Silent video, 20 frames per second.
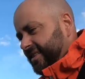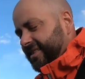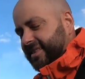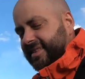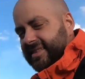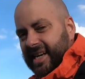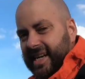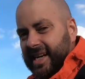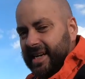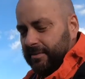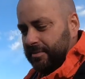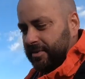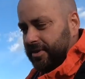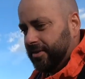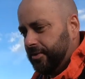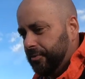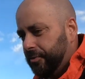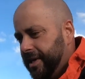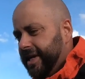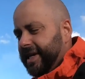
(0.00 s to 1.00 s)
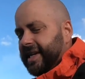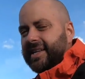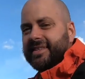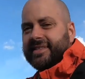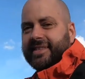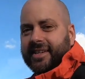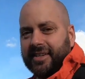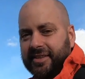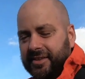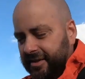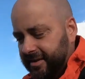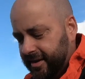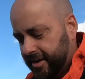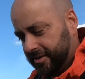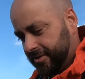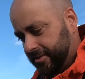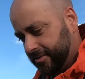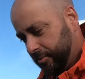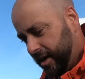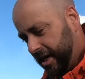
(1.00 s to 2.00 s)
the times and the weekends I could have
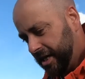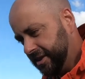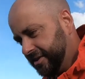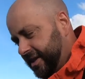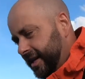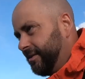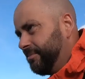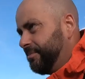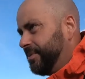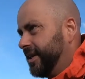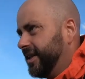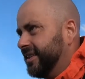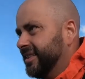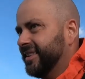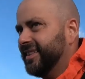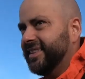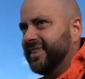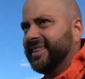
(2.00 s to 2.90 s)
gone wild camping,